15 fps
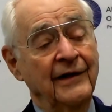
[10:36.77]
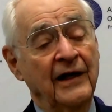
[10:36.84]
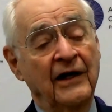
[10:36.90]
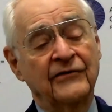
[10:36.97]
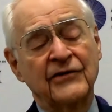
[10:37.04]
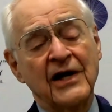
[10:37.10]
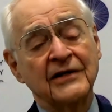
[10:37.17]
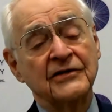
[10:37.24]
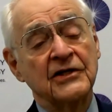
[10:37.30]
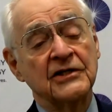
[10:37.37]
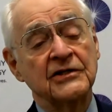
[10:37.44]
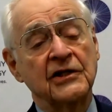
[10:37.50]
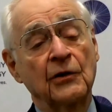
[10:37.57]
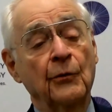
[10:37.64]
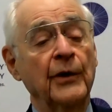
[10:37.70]
It's not
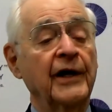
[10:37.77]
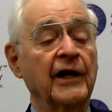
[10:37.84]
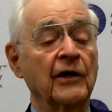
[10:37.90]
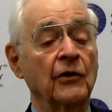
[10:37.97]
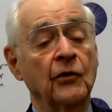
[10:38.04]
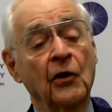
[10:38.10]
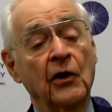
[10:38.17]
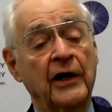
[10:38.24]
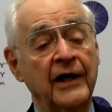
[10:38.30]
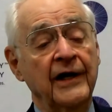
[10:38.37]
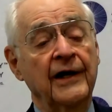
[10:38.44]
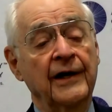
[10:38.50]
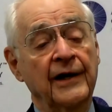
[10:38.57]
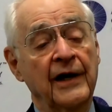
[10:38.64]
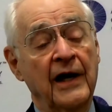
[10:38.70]
just that we can look
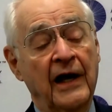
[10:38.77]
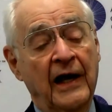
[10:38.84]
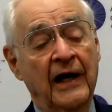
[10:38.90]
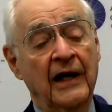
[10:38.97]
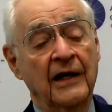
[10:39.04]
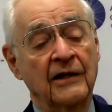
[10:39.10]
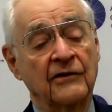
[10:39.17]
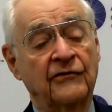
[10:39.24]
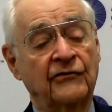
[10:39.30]
in and